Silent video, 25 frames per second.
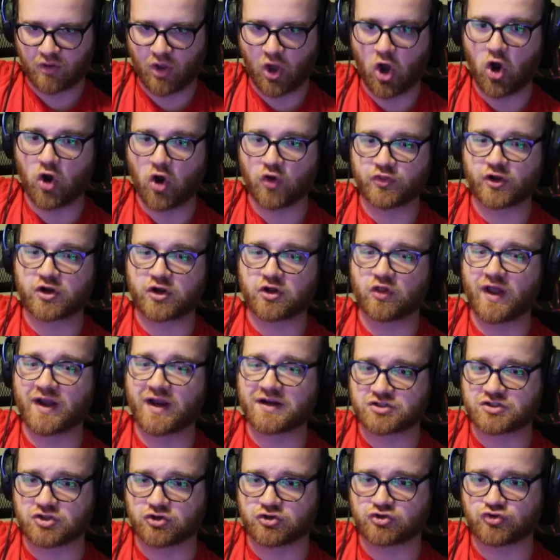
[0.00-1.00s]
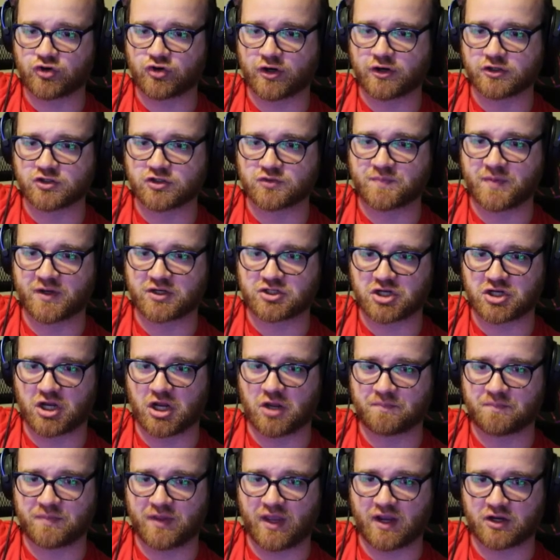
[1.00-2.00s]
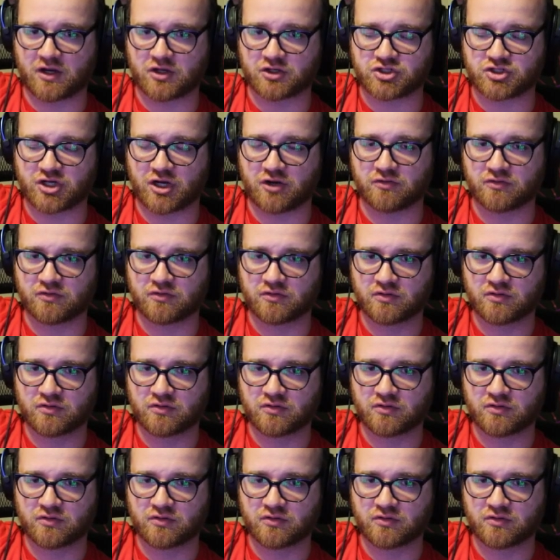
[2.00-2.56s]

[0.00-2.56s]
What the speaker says: Oh, the collector triggers Bishop. Yeah, good shout.